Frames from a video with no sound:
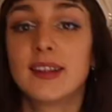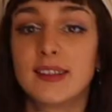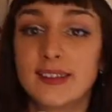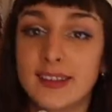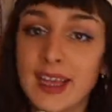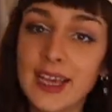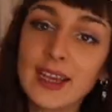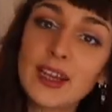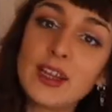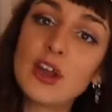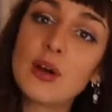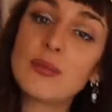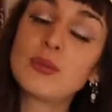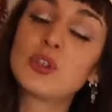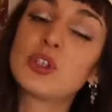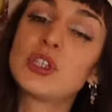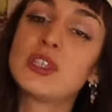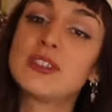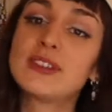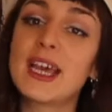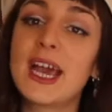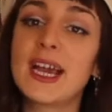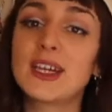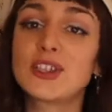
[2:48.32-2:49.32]
second option
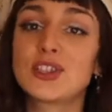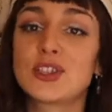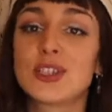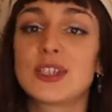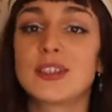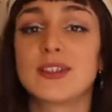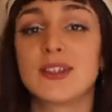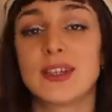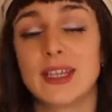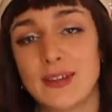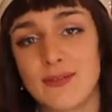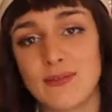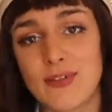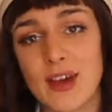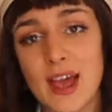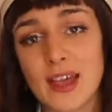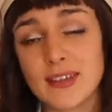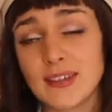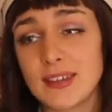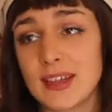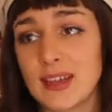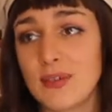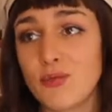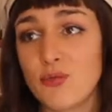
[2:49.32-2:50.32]
is actually to
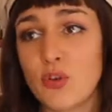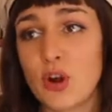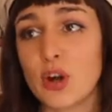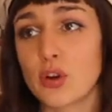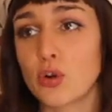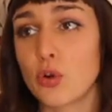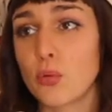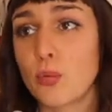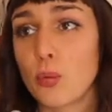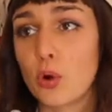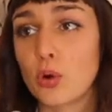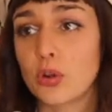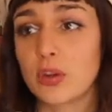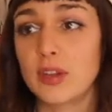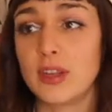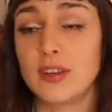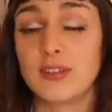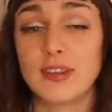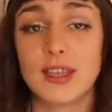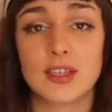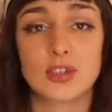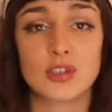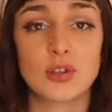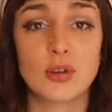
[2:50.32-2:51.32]
invest in wardrobe
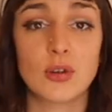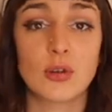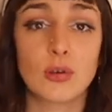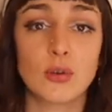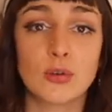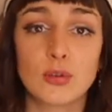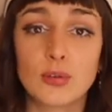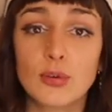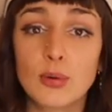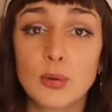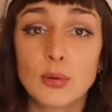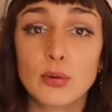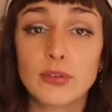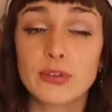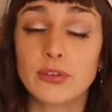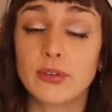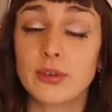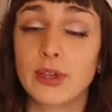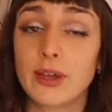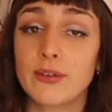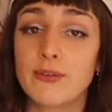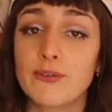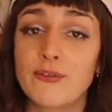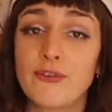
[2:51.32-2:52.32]
organizational tools.
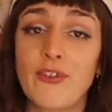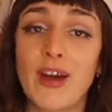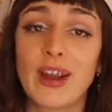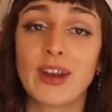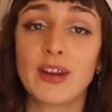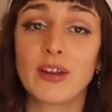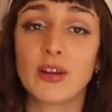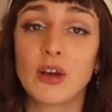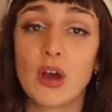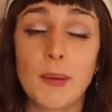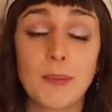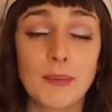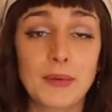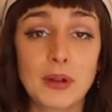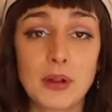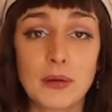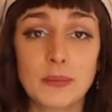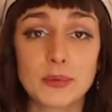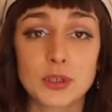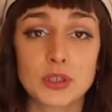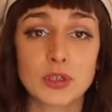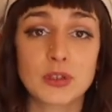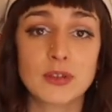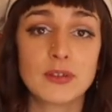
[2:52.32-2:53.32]
You can find a couple
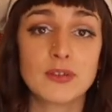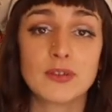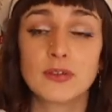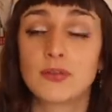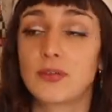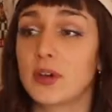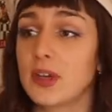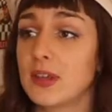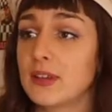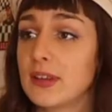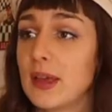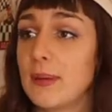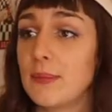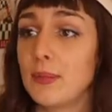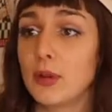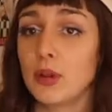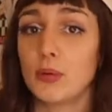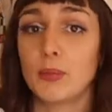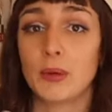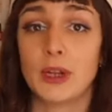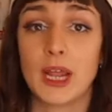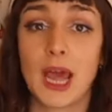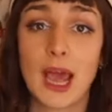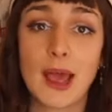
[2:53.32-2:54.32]
options, for example,
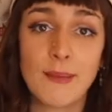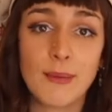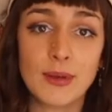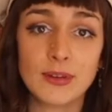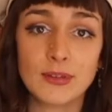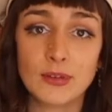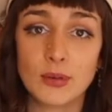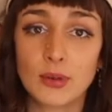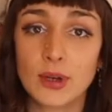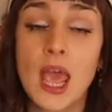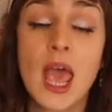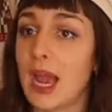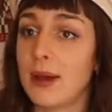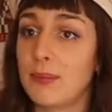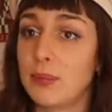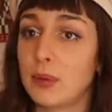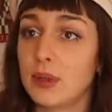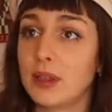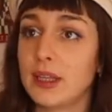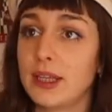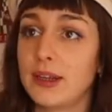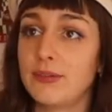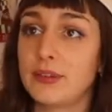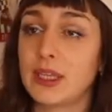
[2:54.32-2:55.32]
on Amazon. I
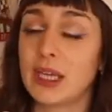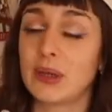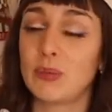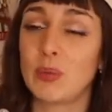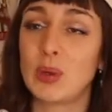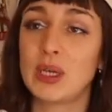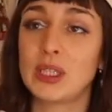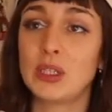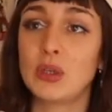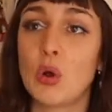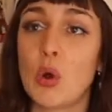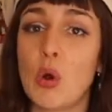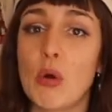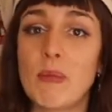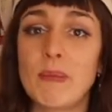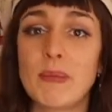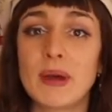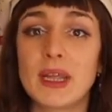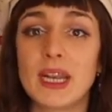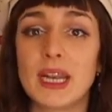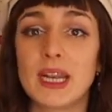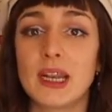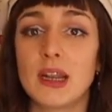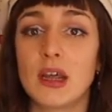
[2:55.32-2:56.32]
believe that when you
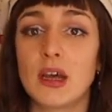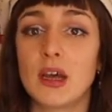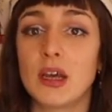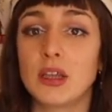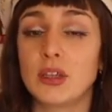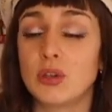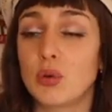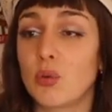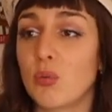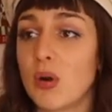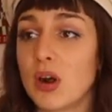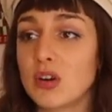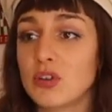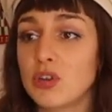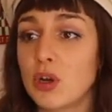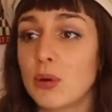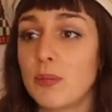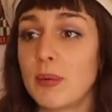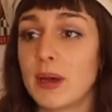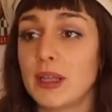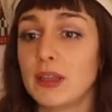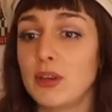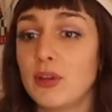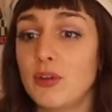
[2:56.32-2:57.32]
open your
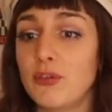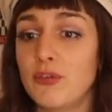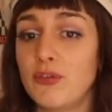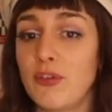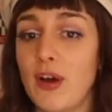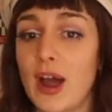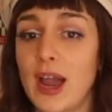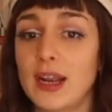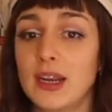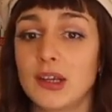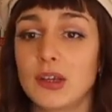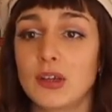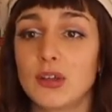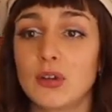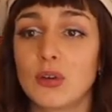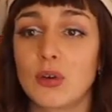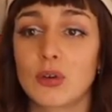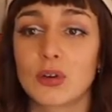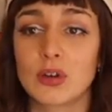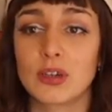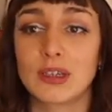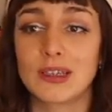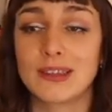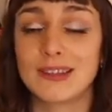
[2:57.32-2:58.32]
wardrobe and you find a good
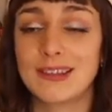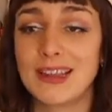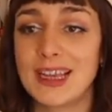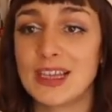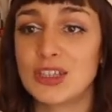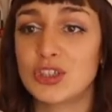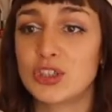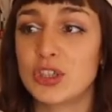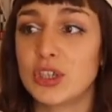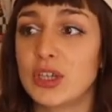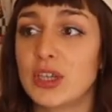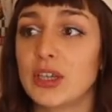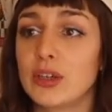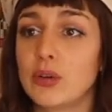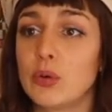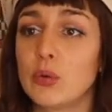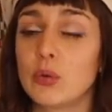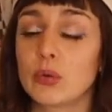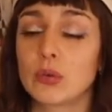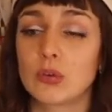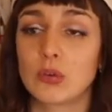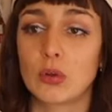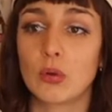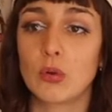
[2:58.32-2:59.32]
organization, a
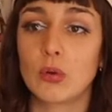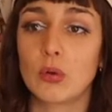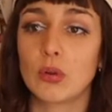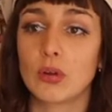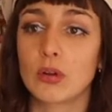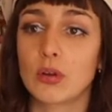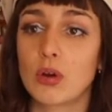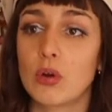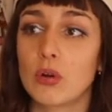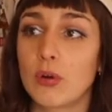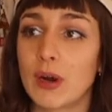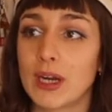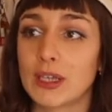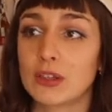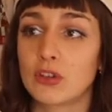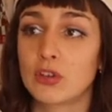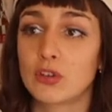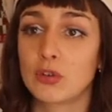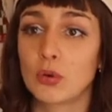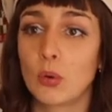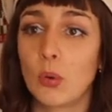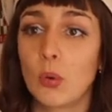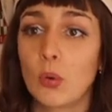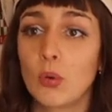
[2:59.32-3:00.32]
good
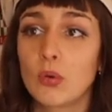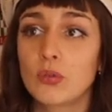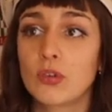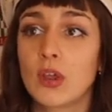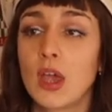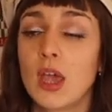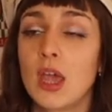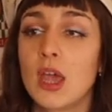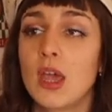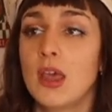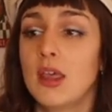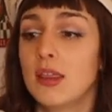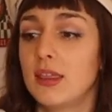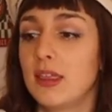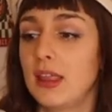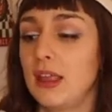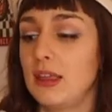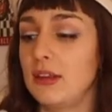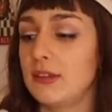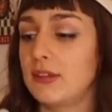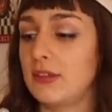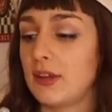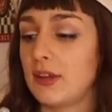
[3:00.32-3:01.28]
correct tools, things,